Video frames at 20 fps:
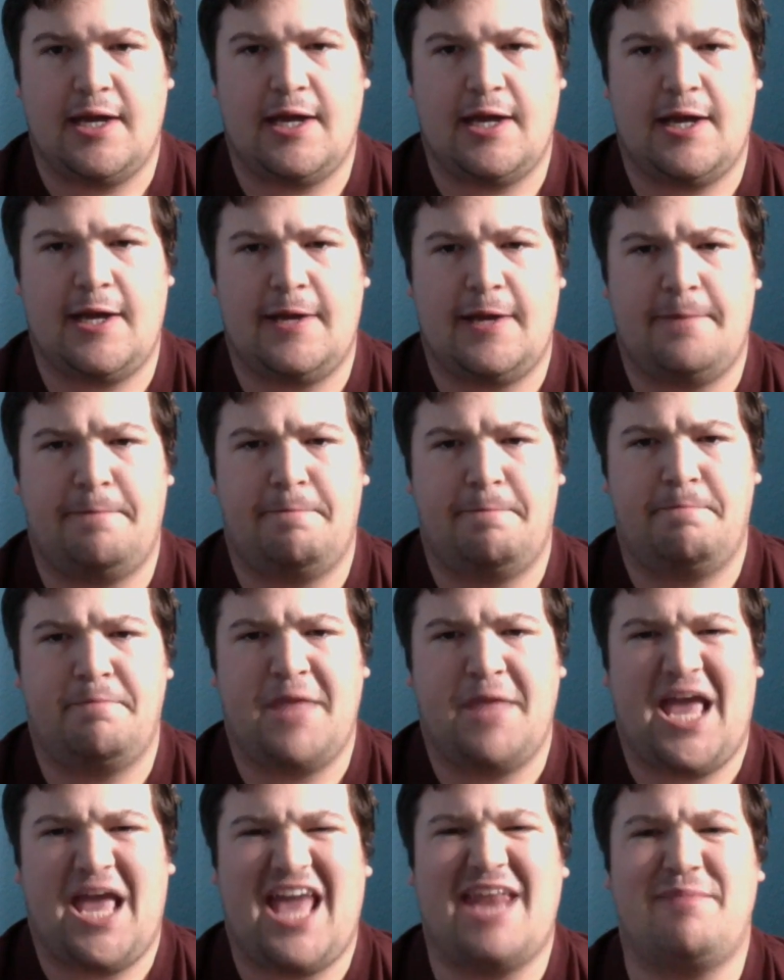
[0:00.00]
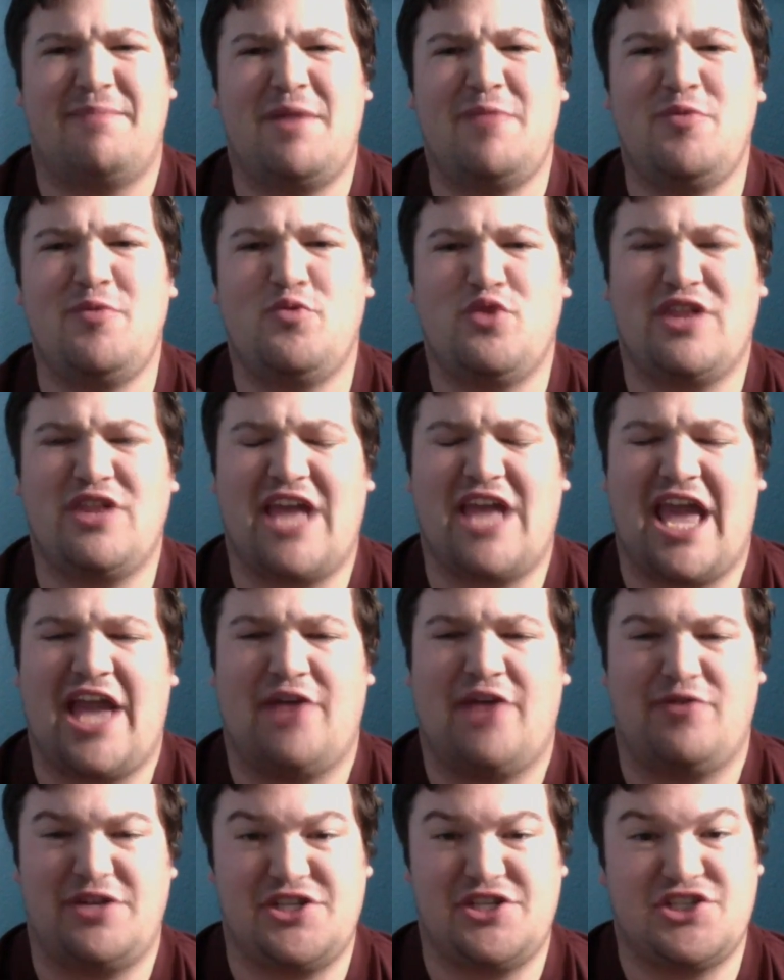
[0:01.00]
And it made me really
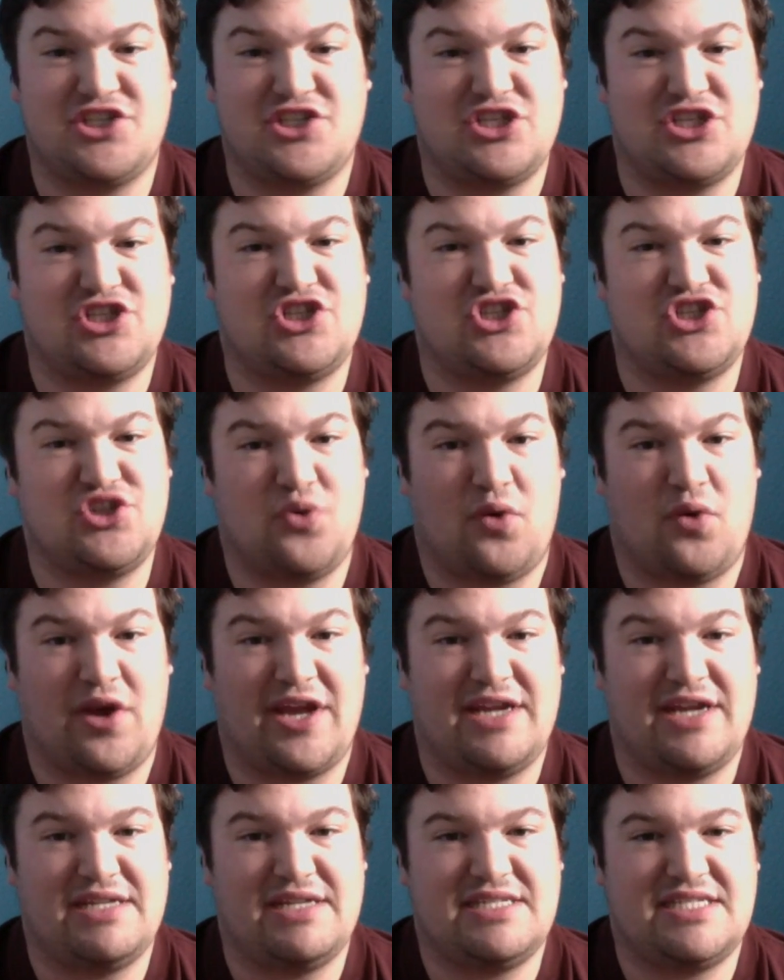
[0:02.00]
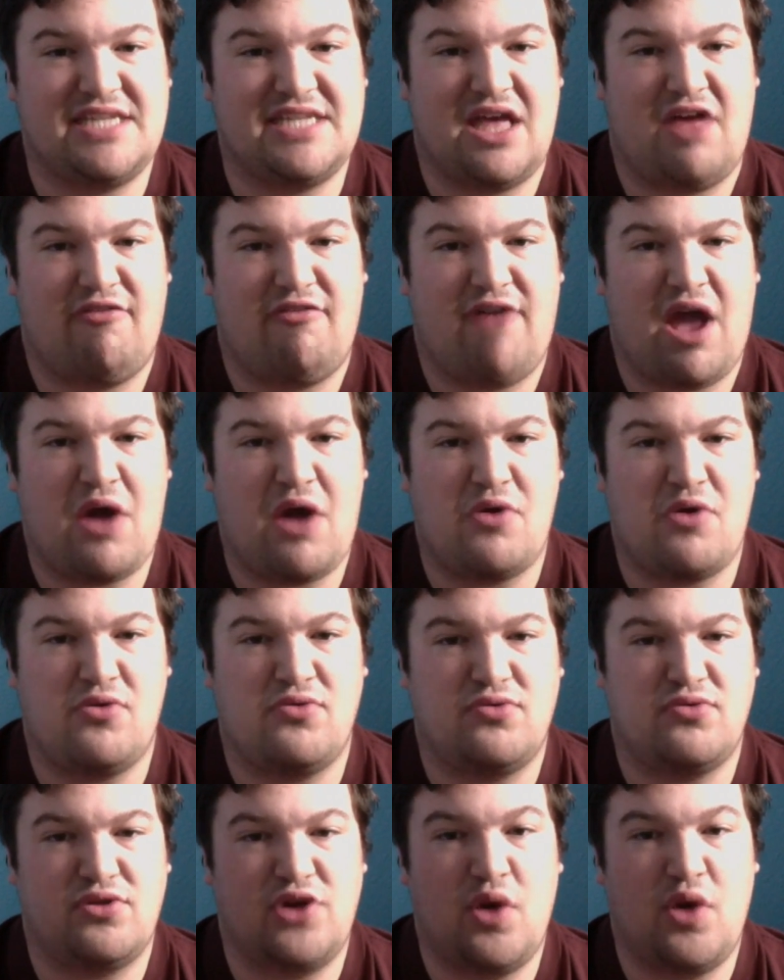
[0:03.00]
angry, just the story in itself, how
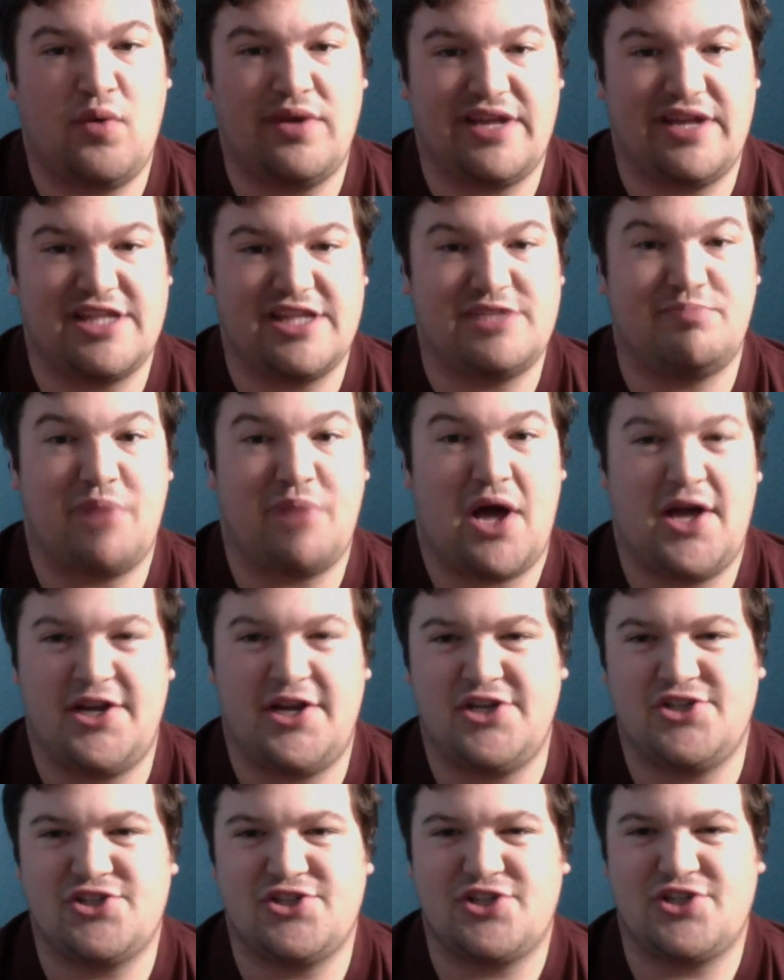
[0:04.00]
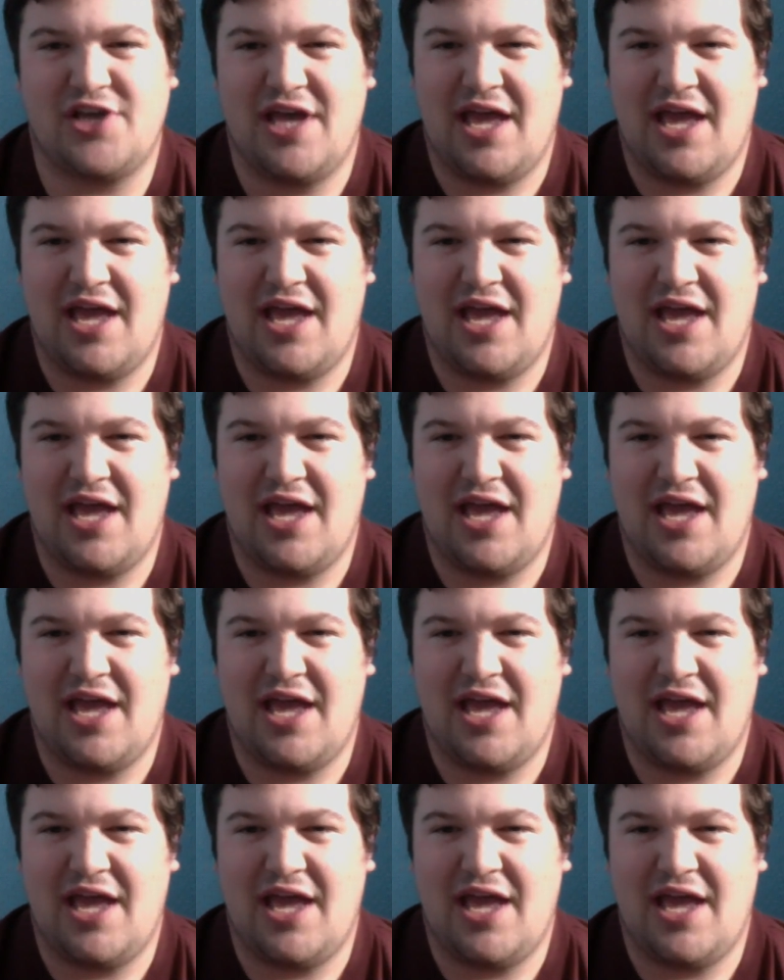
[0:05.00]
no one gets punished